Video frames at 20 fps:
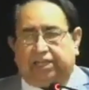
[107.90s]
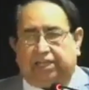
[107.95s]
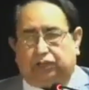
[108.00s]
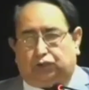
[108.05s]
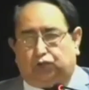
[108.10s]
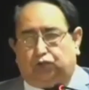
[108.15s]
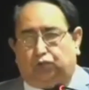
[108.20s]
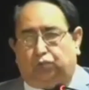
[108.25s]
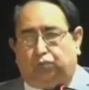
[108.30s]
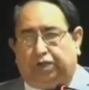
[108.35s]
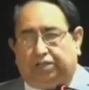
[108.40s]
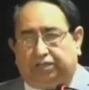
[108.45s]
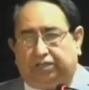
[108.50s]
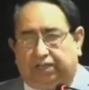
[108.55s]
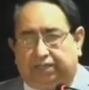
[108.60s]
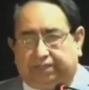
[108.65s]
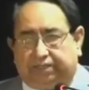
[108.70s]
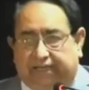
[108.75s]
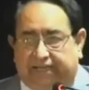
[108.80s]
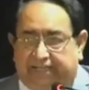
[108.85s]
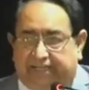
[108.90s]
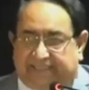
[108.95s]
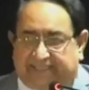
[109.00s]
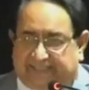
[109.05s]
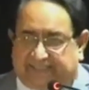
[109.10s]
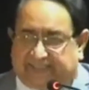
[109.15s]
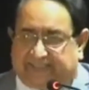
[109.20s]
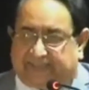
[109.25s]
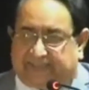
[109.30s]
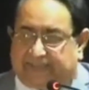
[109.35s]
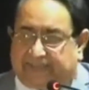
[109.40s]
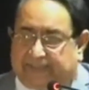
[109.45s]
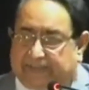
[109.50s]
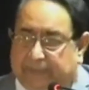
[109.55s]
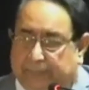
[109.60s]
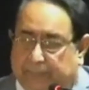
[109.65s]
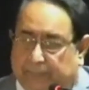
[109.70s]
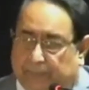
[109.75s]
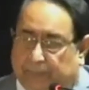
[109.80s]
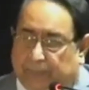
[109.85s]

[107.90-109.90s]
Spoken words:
He has two brothers and a sister,